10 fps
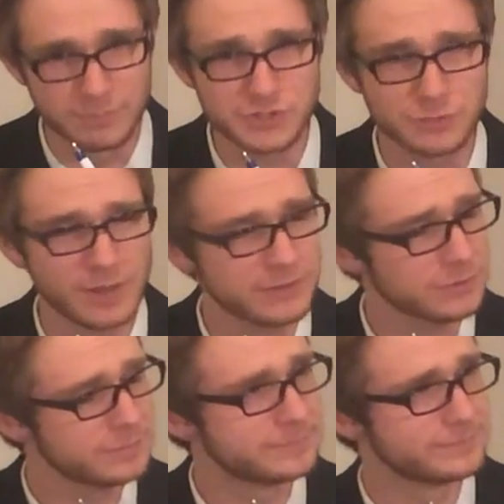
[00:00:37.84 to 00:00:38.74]
Mr.
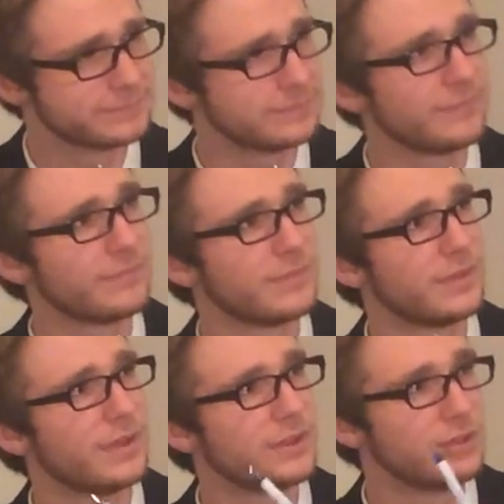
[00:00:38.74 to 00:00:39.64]
Rattler,
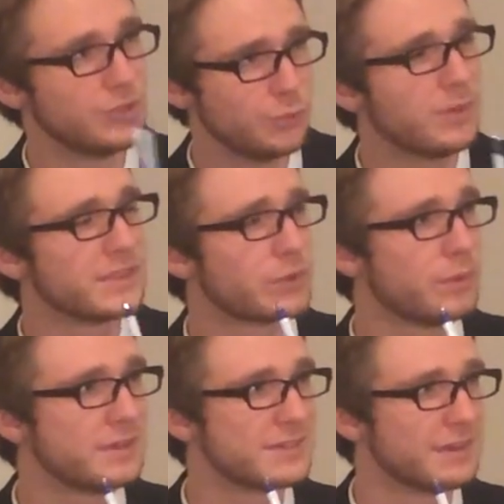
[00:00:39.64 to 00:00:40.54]
you won the coin